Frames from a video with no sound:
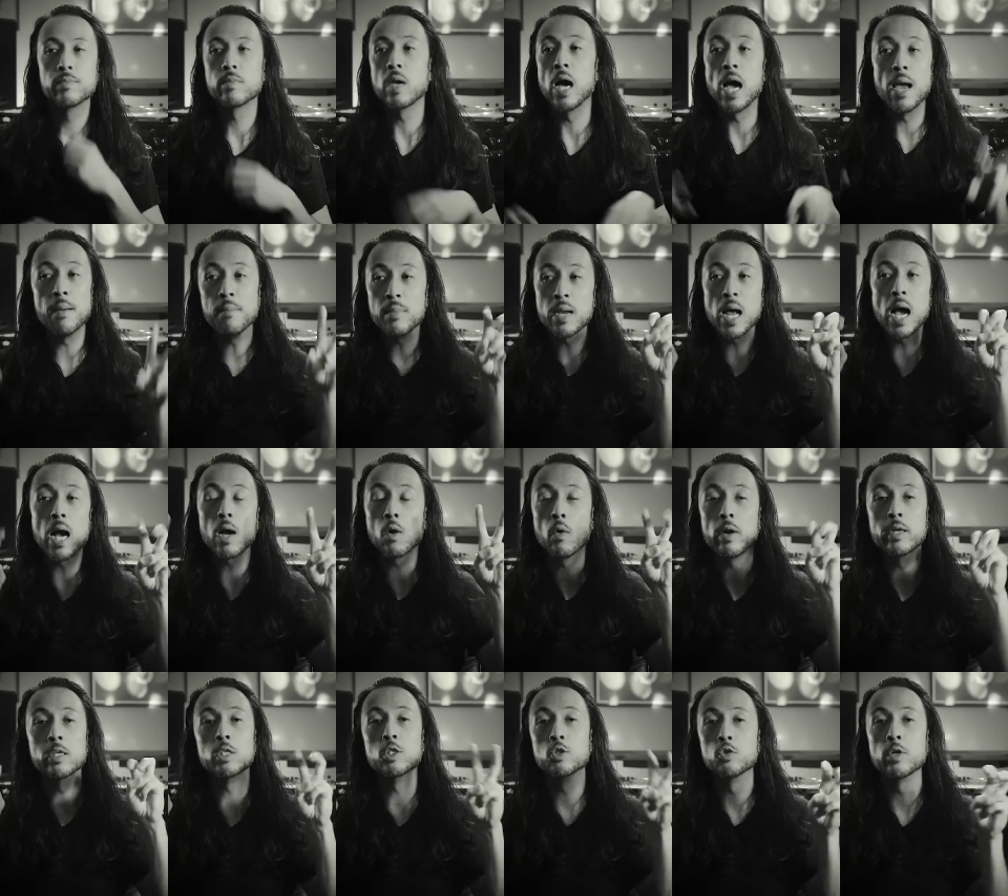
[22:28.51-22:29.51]
I'm not
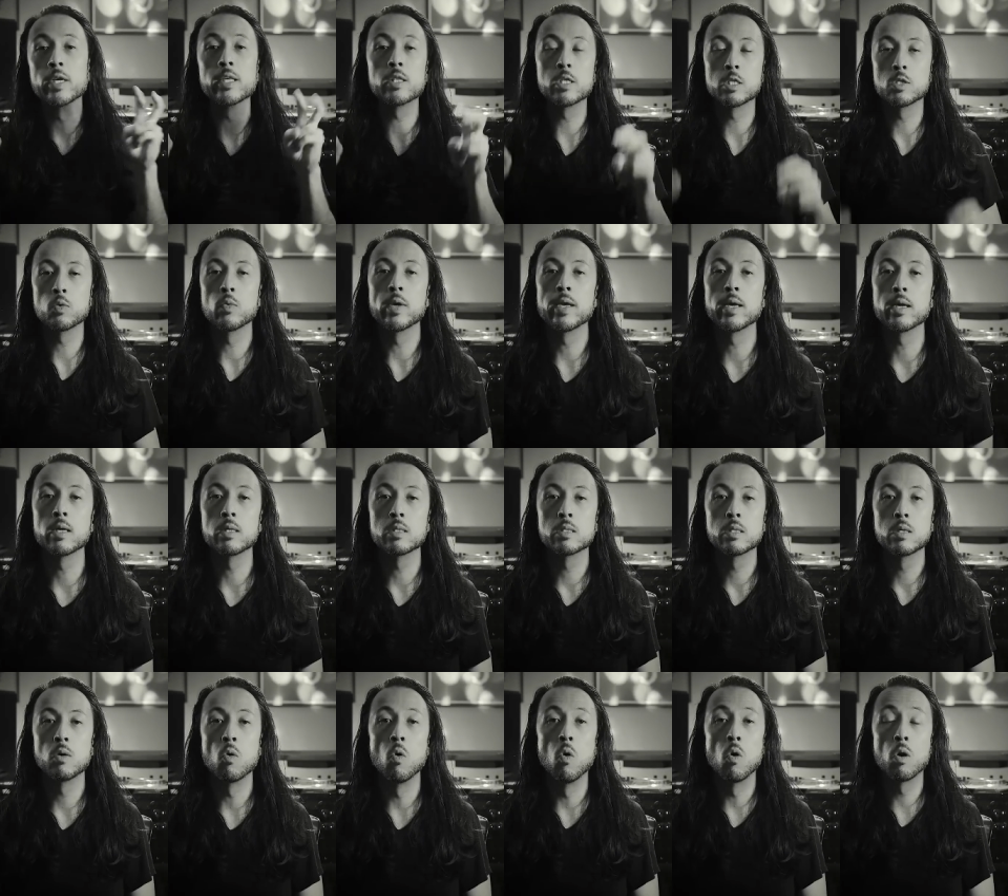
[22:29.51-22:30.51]
going to drink this weekend.
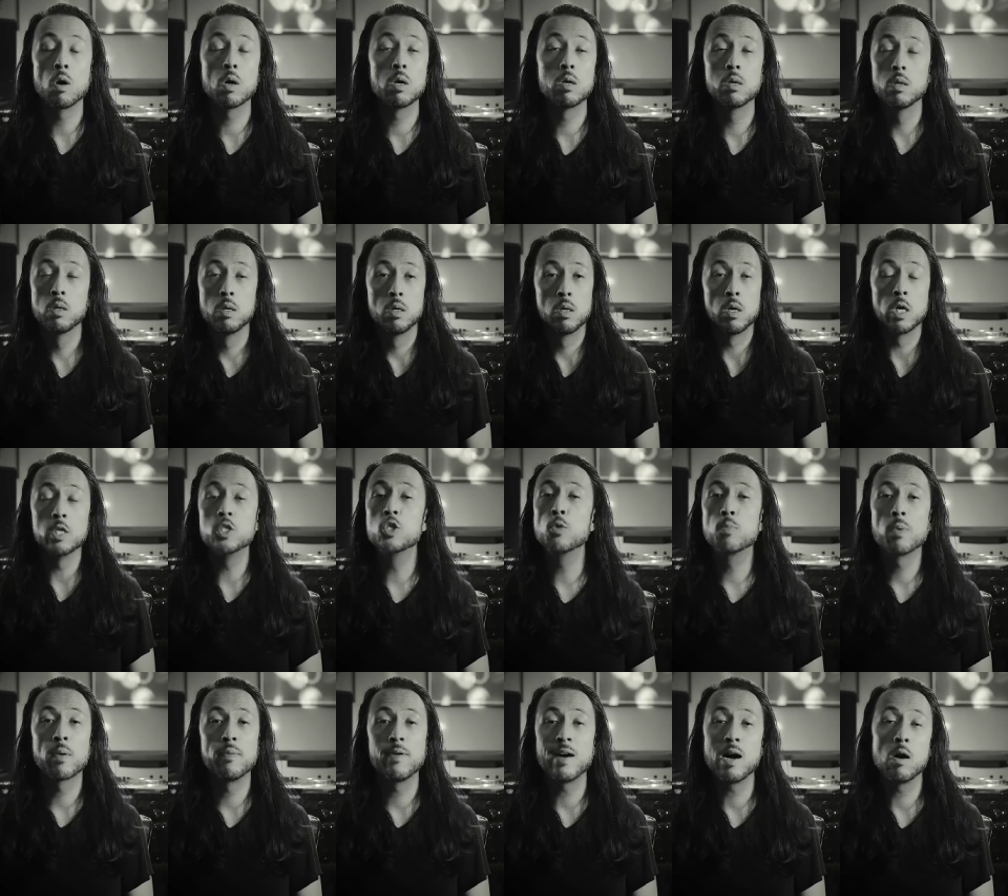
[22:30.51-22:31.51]
Or a
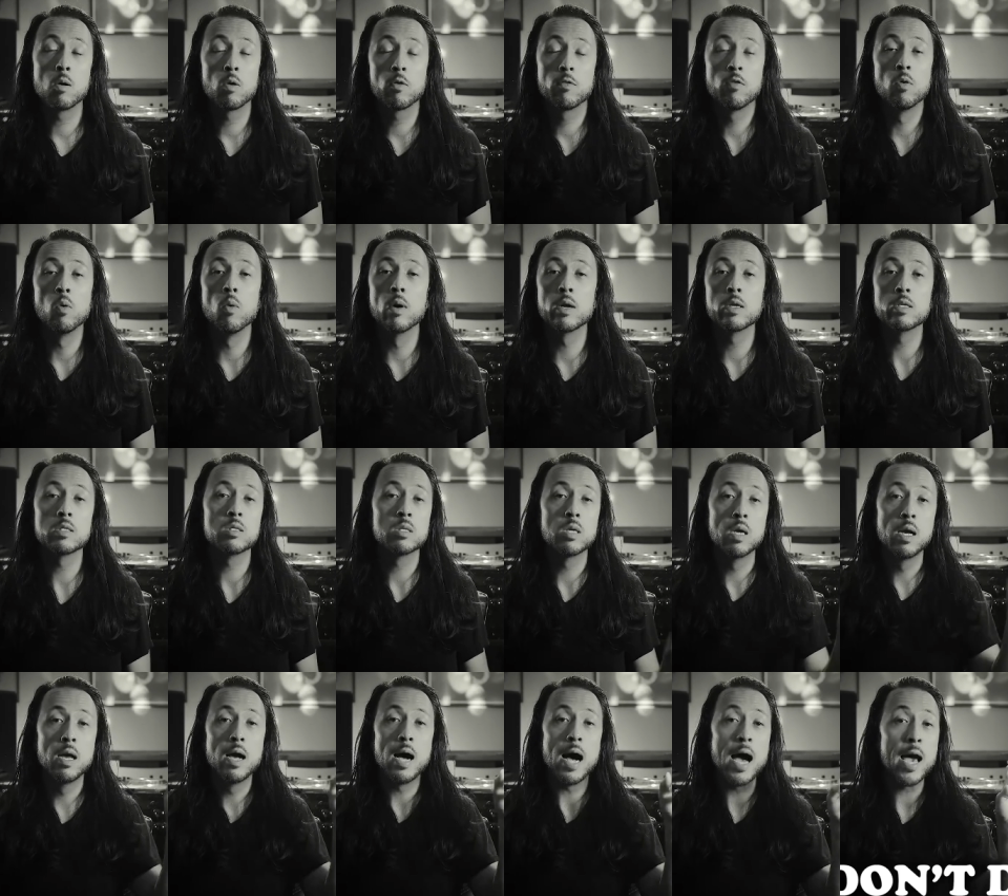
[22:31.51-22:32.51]
super powerful one is,
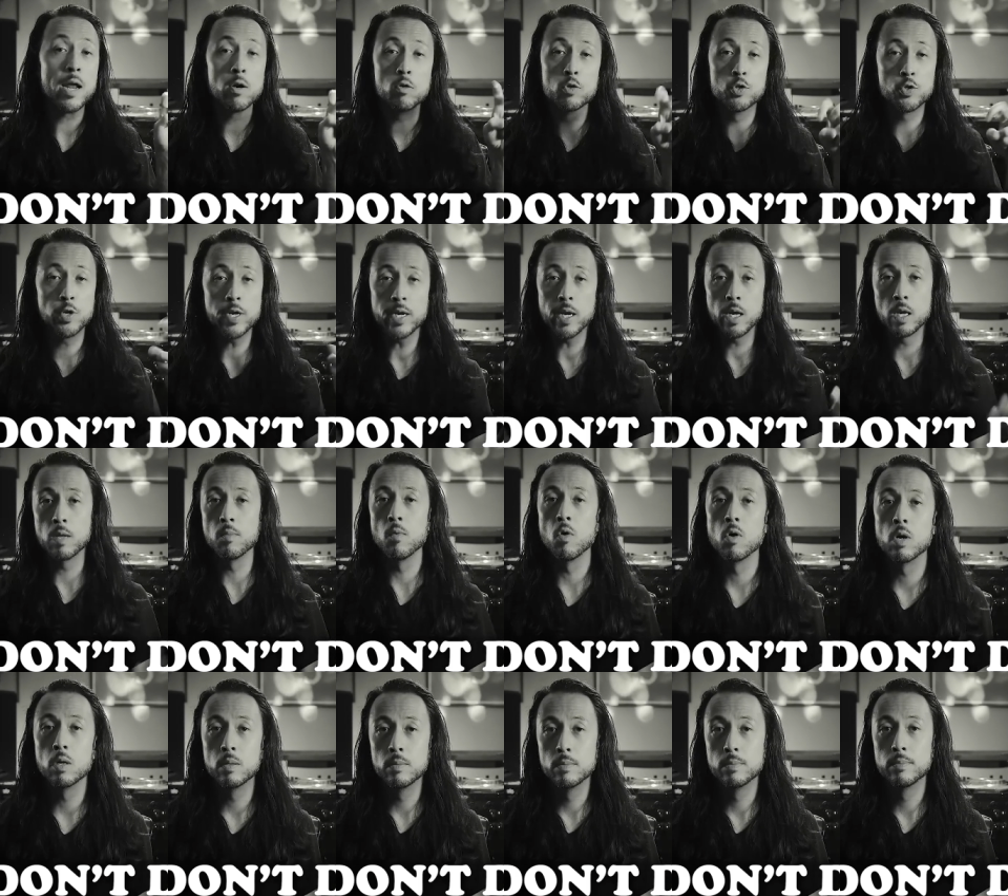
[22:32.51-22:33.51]
I don't drink
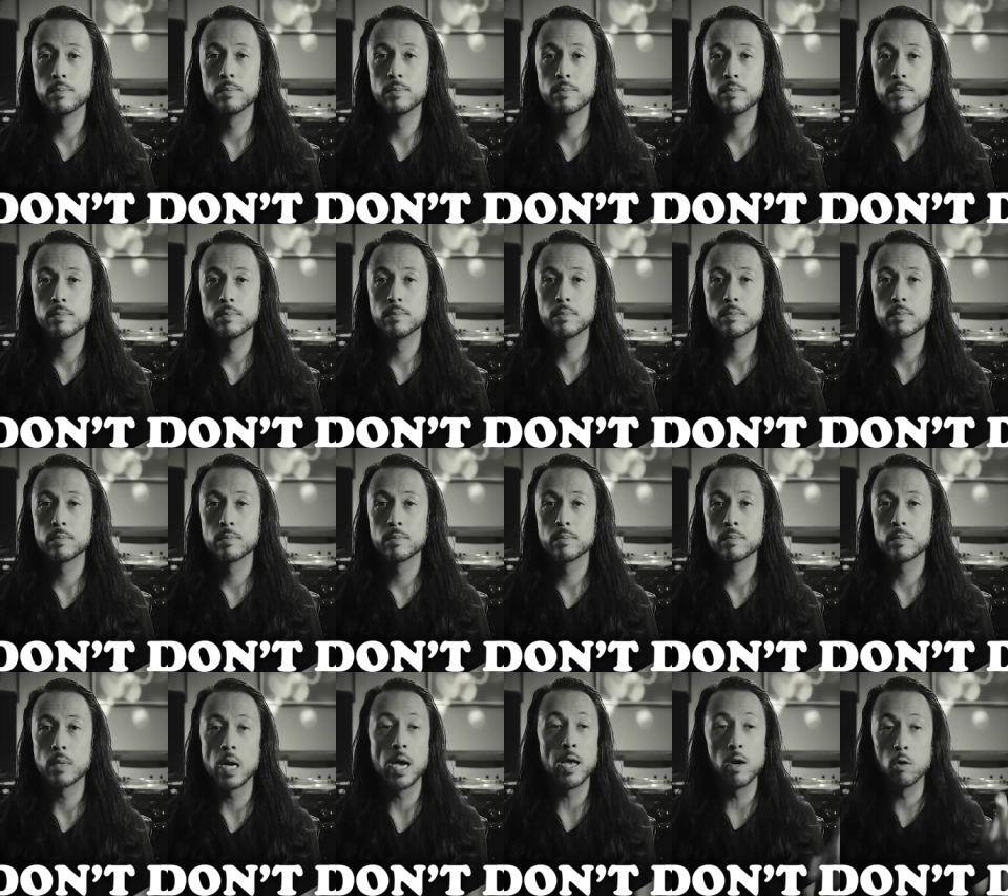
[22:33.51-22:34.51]
anymore.
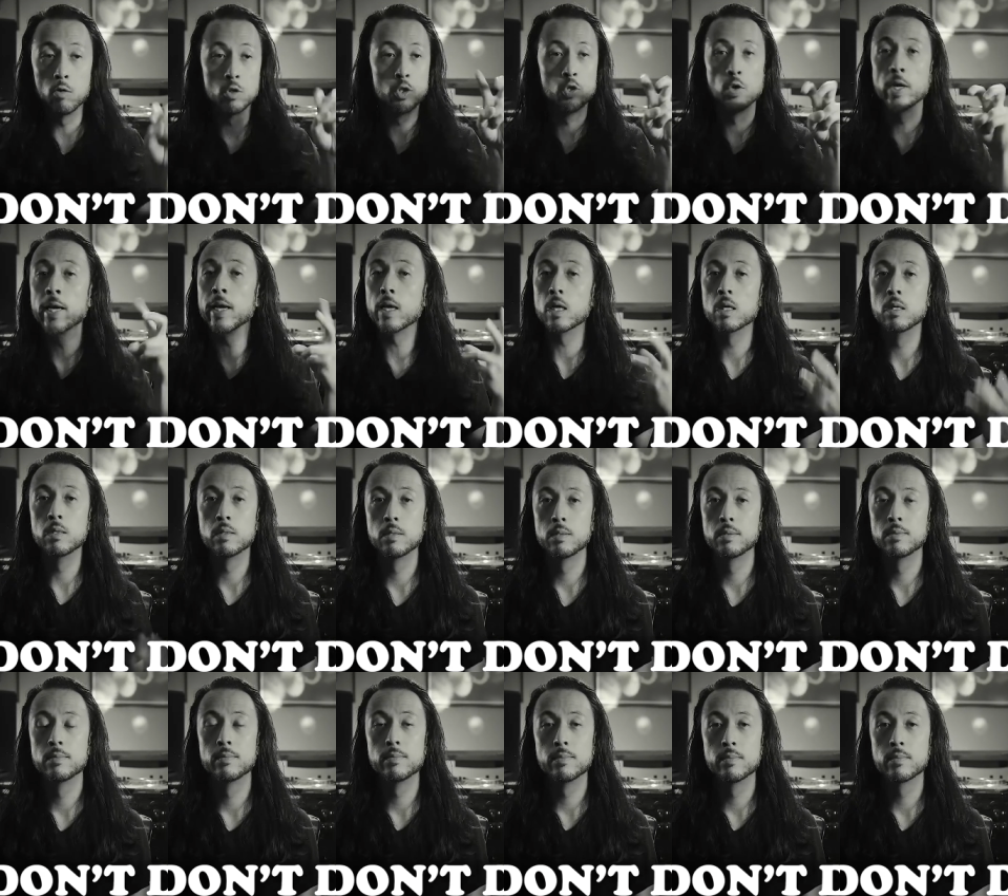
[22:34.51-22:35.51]
I don't drink.
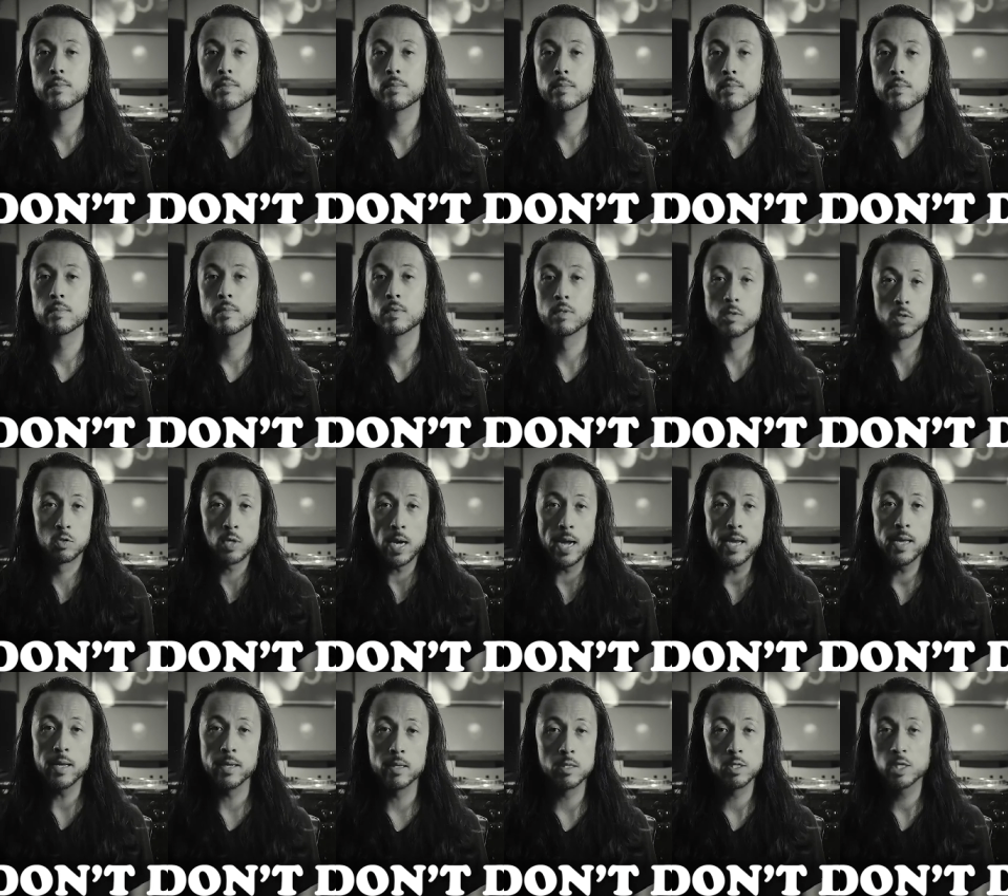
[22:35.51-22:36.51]

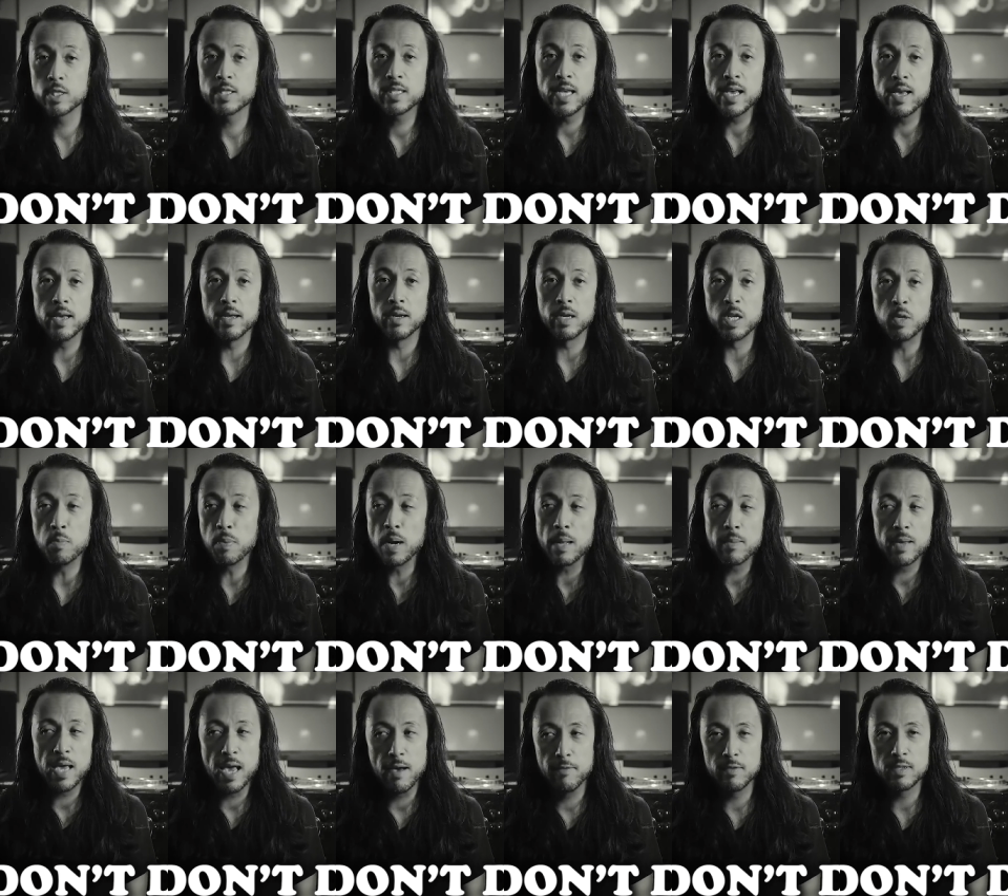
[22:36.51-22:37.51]
Try it. Just say it. You
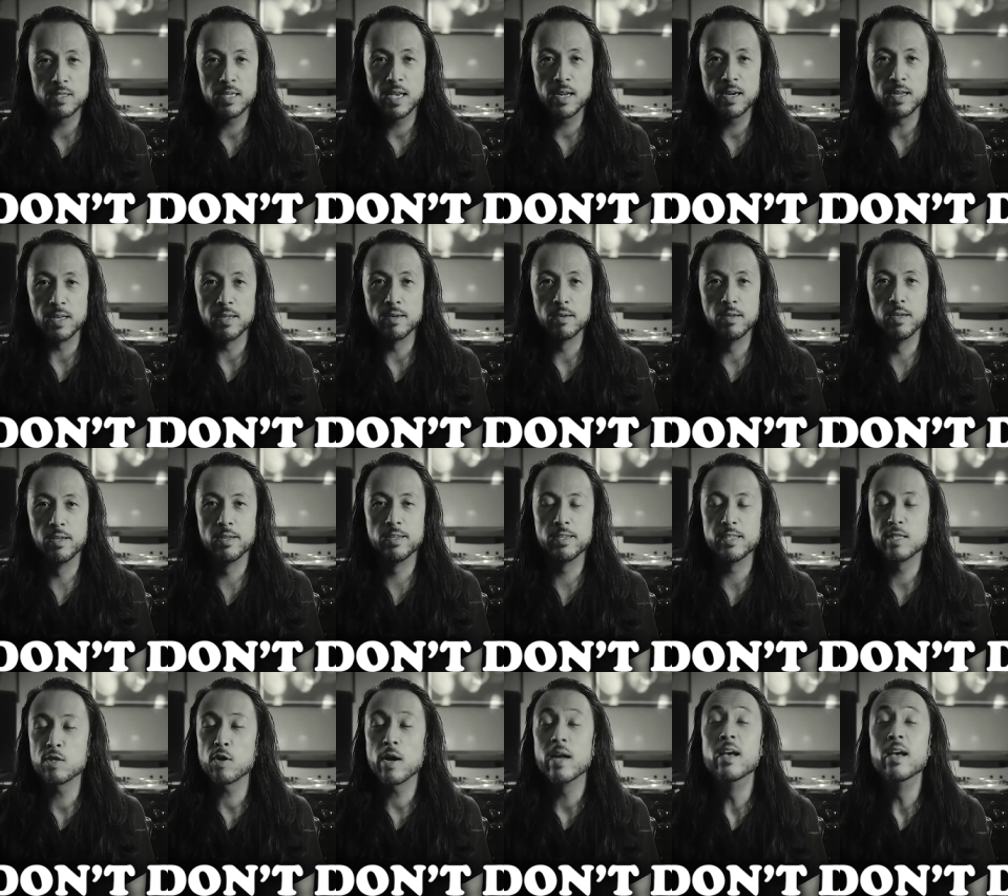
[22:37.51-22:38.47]
probably haven't said it.